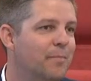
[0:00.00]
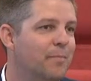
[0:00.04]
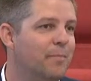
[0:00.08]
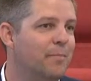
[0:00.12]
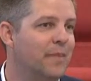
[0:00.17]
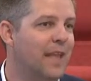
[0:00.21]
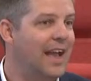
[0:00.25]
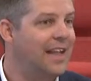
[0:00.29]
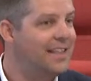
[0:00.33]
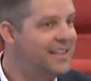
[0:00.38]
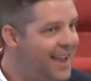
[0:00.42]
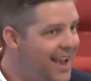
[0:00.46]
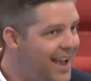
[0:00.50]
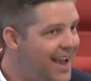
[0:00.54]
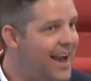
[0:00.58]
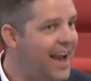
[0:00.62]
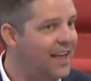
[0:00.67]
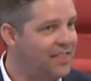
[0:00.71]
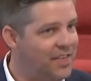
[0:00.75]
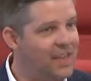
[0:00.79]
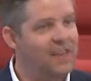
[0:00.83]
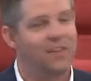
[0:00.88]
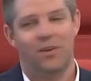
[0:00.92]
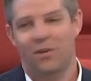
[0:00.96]
And yeah, I
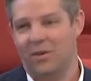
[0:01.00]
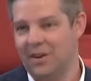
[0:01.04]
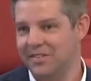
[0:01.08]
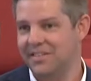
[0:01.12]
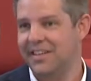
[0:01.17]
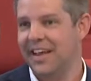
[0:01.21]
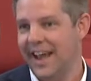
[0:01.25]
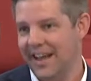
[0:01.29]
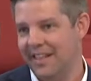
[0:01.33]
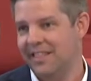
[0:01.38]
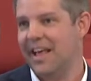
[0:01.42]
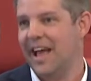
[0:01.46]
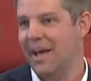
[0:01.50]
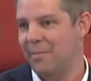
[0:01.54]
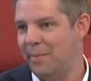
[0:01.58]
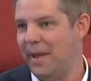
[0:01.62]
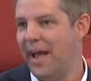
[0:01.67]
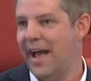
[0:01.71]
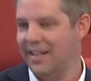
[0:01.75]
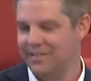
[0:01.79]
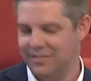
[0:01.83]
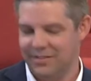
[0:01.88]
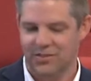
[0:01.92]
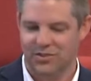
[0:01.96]
think you could take that
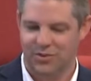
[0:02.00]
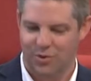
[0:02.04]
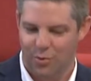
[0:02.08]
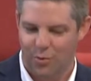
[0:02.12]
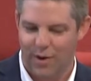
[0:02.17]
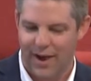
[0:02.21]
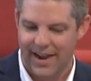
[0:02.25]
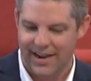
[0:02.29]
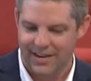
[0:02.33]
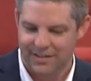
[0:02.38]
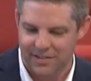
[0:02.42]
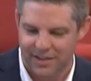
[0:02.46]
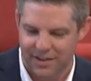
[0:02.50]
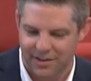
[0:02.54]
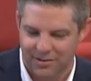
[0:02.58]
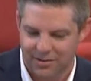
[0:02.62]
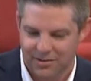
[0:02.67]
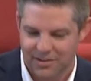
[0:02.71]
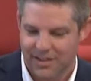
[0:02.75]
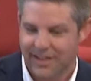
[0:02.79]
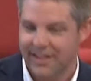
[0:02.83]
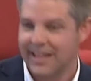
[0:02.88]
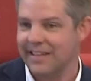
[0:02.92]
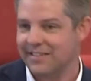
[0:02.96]
passage quite
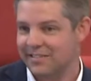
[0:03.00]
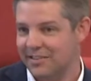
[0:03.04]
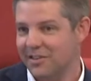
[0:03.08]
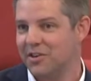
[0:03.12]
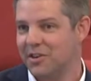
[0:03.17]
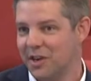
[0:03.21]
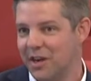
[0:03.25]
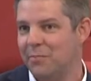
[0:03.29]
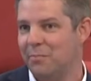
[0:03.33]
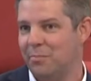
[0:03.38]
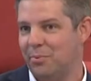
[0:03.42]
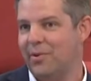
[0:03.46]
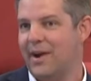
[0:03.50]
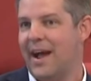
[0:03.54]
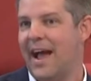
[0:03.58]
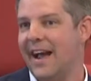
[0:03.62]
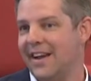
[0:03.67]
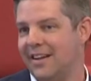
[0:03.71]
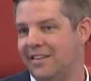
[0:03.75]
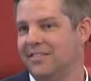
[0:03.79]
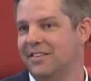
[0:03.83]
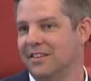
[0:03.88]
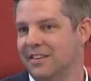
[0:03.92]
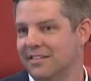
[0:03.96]
literally. That's a good
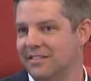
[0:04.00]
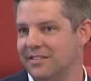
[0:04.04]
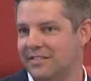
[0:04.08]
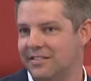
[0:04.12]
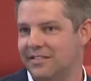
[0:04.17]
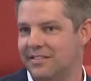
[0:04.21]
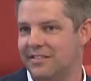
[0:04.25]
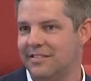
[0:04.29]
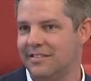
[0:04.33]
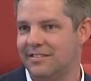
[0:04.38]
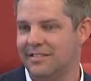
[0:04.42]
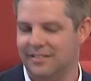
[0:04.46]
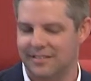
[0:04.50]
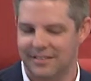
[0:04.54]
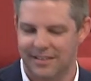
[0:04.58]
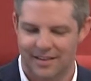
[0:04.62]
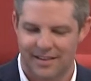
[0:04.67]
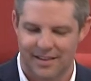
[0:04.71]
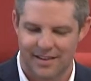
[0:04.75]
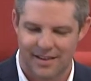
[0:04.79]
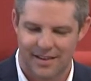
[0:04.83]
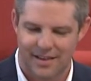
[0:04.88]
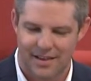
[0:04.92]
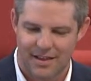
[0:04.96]
practice.
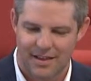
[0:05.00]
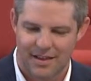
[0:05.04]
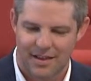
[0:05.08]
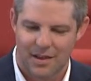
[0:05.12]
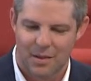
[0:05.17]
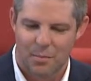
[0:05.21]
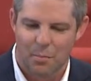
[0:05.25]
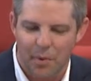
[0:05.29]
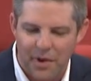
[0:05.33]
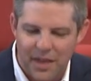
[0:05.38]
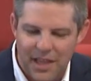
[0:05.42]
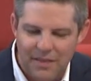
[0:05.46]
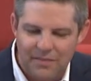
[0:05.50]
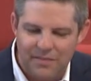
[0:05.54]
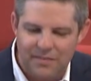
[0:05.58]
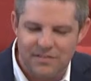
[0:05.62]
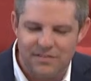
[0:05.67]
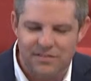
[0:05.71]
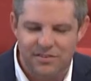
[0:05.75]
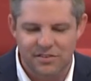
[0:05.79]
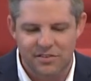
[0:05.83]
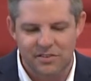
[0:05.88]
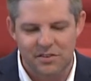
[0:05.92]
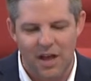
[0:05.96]
But even
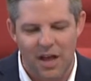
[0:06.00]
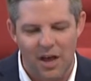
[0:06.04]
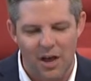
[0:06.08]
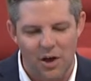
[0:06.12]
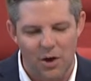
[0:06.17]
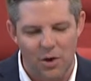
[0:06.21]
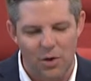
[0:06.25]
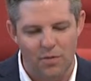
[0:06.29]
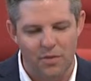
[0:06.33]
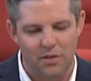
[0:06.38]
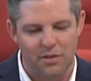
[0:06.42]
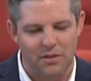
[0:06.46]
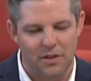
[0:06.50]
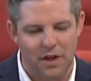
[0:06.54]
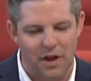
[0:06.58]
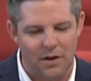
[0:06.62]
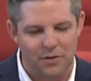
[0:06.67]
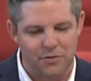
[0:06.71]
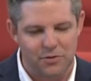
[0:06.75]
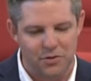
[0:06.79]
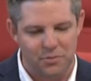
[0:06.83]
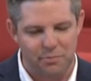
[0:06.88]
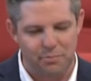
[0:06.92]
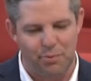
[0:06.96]
so, the
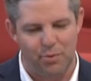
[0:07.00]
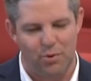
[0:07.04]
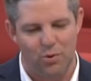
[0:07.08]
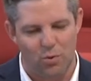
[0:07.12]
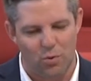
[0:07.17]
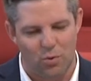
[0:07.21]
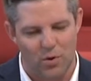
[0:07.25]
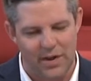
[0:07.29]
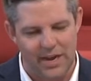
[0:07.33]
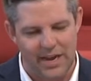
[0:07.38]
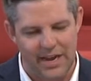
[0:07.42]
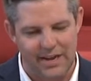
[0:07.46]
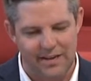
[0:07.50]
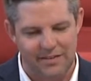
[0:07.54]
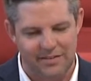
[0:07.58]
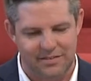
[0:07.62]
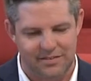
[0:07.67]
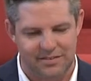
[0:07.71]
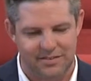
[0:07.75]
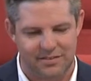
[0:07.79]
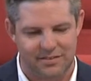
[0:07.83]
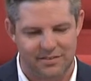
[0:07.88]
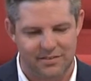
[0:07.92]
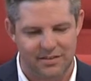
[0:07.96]
larger point
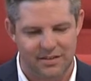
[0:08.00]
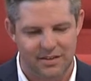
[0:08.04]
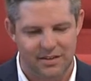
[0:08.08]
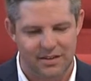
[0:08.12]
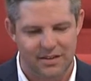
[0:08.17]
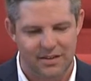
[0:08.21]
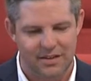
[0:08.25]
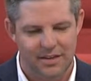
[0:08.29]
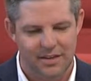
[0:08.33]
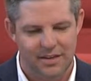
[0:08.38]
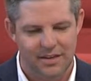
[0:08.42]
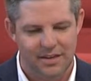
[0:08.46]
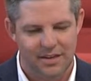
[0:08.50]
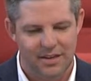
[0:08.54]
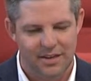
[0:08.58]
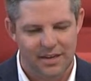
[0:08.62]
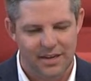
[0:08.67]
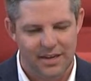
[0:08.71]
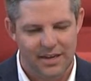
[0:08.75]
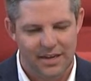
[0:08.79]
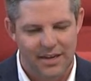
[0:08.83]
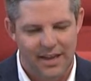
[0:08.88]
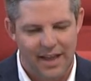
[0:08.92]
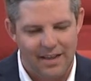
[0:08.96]

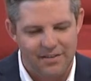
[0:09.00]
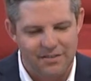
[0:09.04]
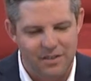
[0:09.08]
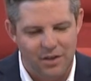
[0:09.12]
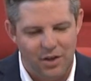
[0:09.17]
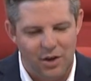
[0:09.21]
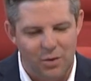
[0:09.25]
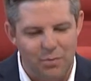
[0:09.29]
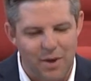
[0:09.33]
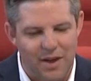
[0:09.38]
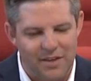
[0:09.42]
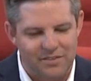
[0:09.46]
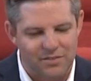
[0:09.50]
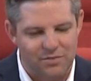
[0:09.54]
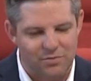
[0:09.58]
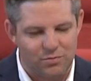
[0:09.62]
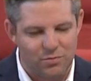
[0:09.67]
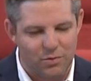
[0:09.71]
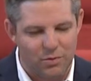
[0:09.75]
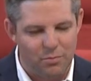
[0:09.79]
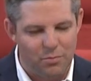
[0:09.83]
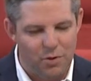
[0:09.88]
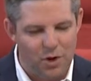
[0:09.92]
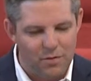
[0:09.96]
is that you must
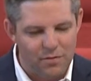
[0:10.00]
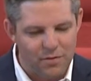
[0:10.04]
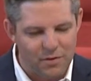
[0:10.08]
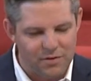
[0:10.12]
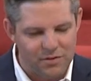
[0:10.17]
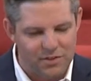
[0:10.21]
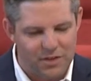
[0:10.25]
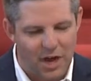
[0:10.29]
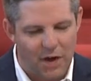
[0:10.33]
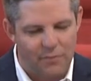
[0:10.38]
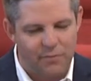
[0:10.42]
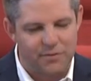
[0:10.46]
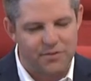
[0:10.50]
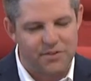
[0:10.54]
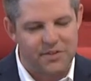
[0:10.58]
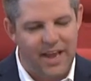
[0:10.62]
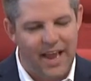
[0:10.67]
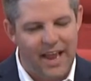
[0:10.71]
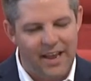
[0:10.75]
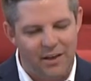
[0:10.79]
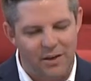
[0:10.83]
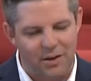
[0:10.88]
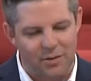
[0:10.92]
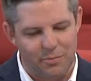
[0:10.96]
remove yourself or
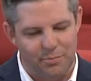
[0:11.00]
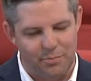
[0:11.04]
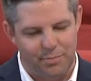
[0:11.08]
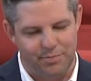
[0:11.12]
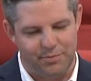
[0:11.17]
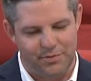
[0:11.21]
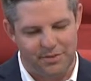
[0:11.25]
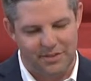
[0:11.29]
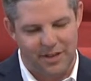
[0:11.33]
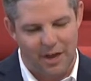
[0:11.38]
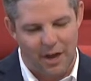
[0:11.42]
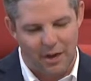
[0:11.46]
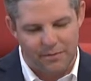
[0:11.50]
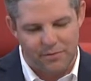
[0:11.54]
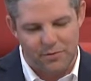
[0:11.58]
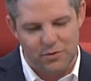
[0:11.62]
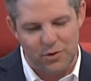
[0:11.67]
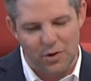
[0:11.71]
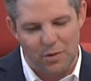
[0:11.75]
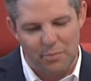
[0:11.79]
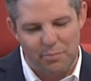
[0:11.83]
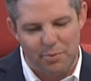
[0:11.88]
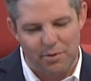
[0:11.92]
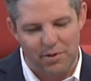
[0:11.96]
take yourself
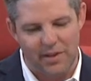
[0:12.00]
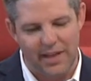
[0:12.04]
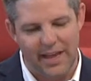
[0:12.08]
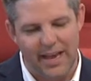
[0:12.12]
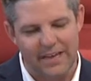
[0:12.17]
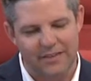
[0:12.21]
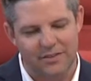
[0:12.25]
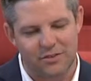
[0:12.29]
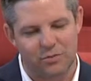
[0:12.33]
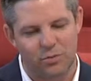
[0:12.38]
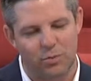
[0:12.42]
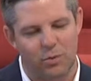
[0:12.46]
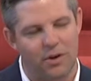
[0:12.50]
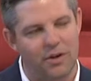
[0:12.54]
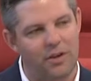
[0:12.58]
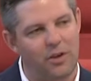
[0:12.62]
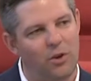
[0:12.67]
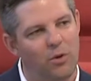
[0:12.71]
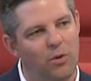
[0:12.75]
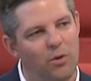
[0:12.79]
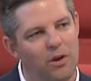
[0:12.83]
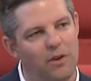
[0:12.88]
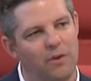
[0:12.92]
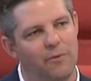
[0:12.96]
to a place where
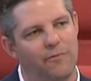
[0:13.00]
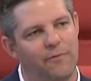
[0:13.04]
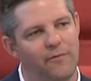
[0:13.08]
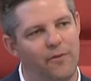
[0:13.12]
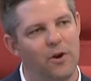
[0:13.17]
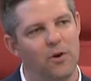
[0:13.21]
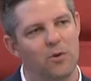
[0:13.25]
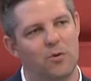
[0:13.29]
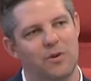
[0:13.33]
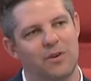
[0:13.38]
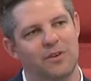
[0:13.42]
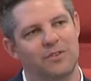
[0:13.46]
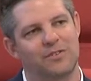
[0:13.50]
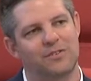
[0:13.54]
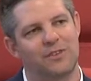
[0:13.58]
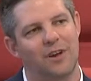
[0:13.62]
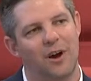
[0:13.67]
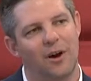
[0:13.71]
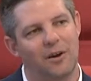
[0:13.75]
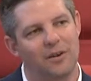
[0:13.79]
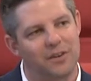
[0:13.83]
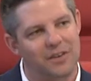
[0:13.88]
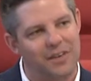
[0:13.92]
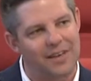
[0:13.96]
you can focus
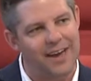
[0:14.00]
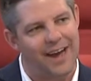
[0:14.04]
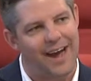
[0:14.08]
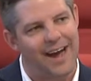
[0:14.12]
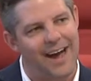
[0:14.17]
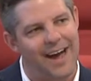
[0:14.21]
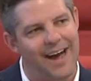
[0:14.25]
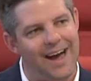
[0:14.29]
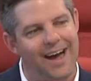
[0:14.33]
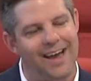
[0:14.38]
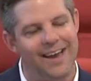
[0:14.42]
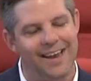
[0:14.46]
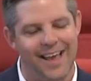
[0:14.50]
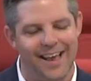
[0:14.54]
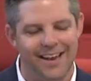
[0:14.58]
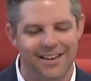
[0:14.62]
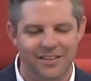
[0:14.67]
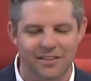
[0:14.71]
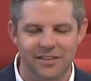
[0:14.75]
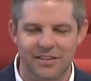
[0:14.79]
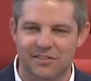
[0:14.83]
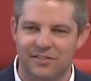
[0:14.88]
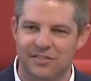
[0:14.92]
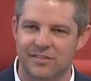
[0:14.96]
on God
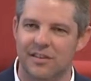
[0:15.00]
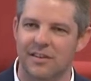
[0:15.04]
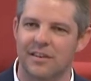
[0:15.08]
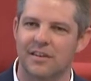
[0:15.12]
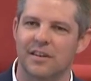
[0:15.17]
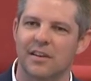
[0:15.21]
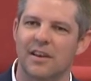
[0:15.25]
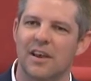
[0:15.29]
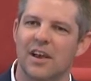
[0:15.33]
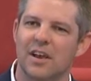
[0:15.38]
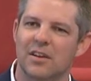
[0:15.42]
and listen